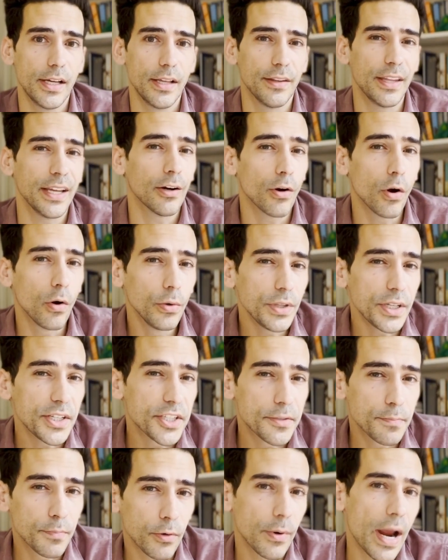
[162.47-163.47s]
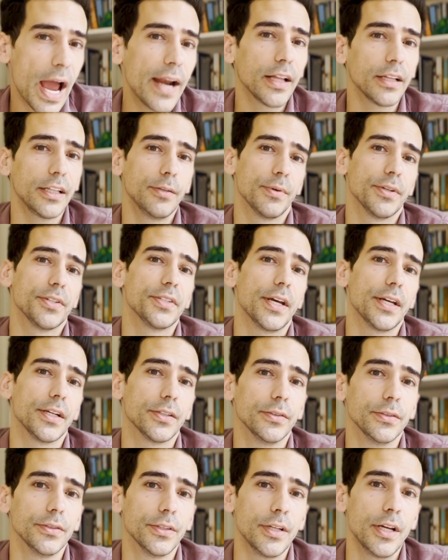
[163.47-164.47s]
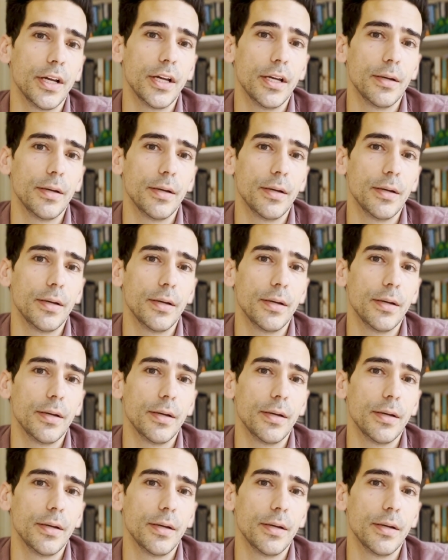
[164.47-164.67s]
They are only sporadically recycled